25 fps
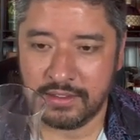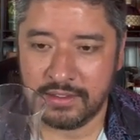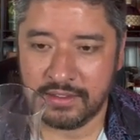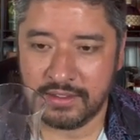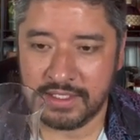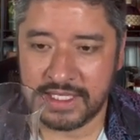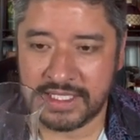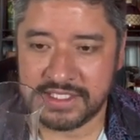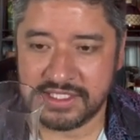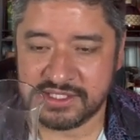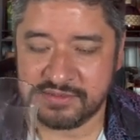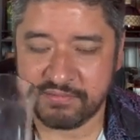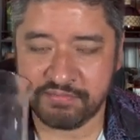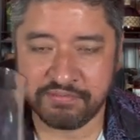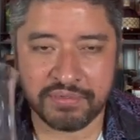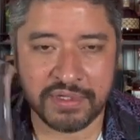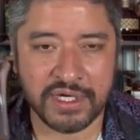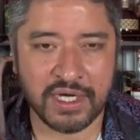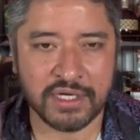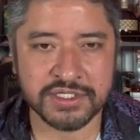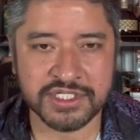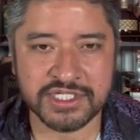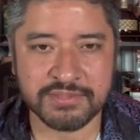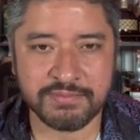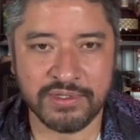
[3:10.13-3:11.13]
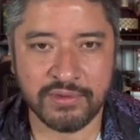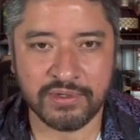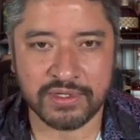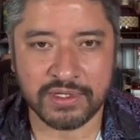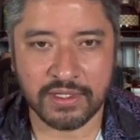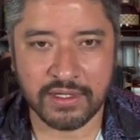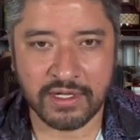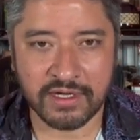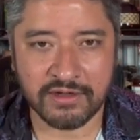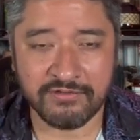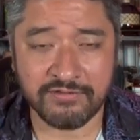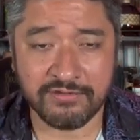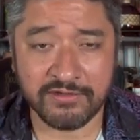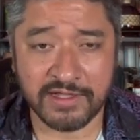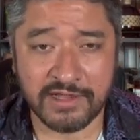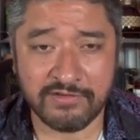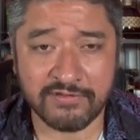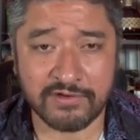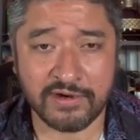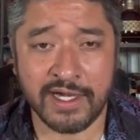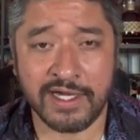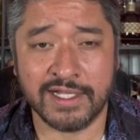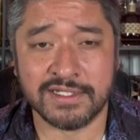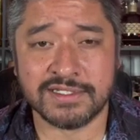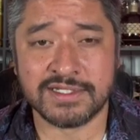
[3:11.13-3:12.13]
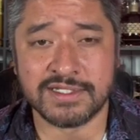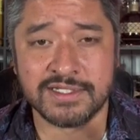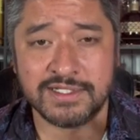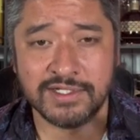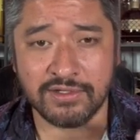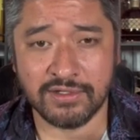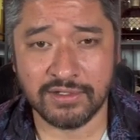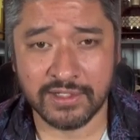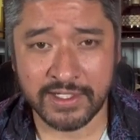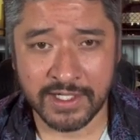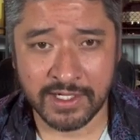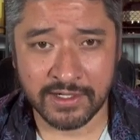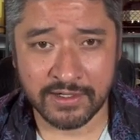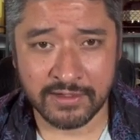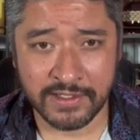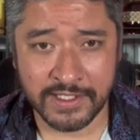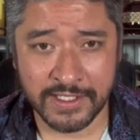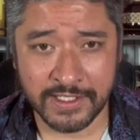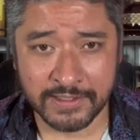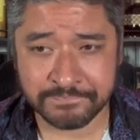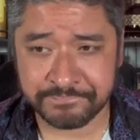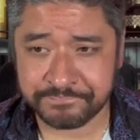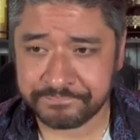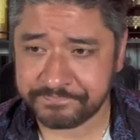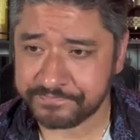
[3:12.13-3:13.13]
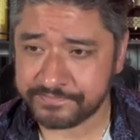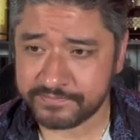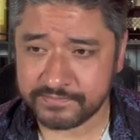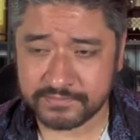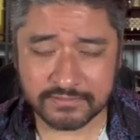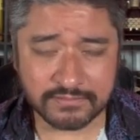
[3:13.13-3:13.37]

That just punched me with a lot of flavor and it's still lingering.